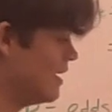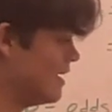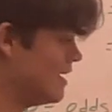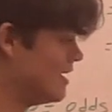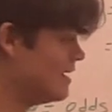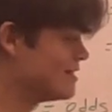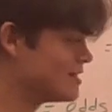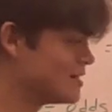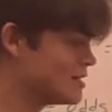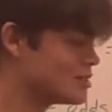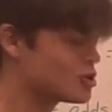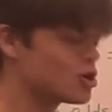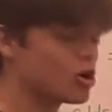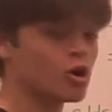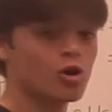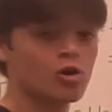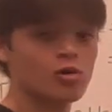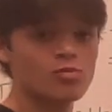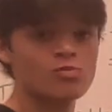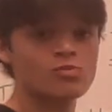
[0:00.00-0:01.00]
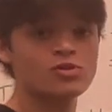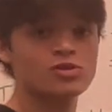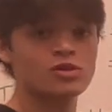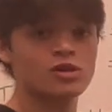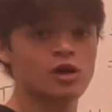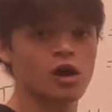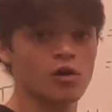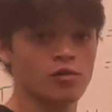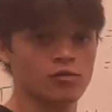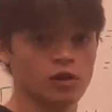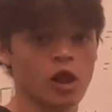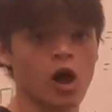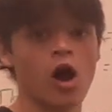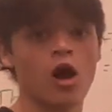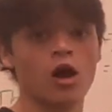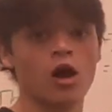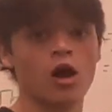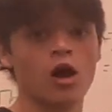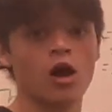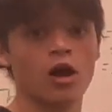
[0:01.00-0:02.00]
is in terms of
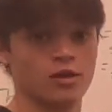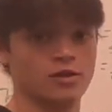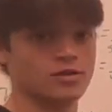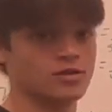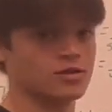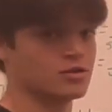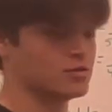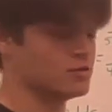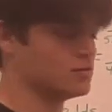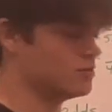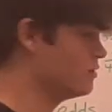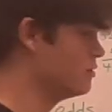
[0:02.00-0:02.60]
log odds.